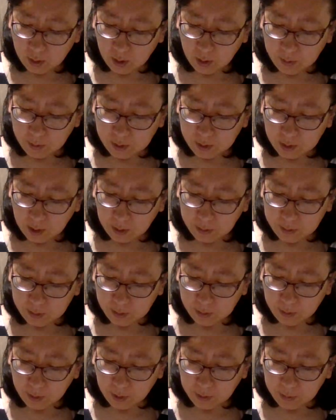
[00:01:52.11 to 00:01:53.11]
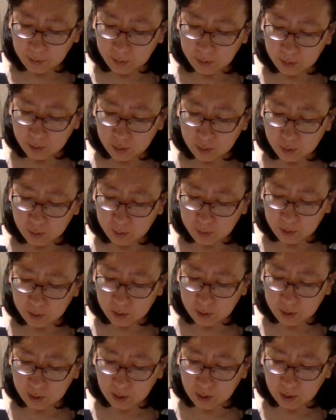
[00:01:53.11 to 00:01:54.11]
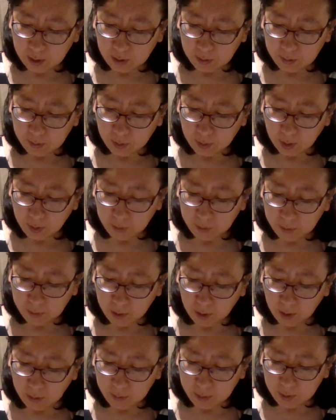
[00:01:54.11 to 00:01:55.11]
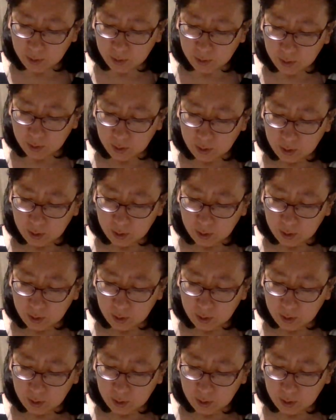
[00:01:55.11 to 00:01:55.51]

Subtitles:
common types of palpable tumors in the abdominal